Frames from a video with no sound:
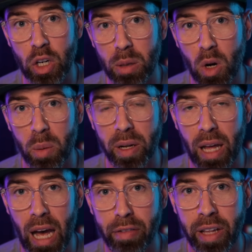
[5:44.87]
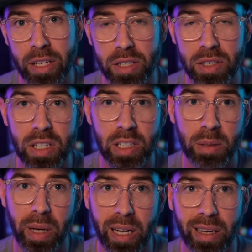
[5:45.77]
current moment, Avalanche is
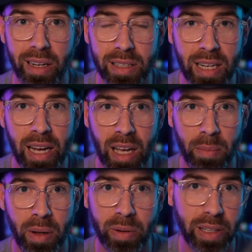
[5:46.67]
still in beta and has not yet been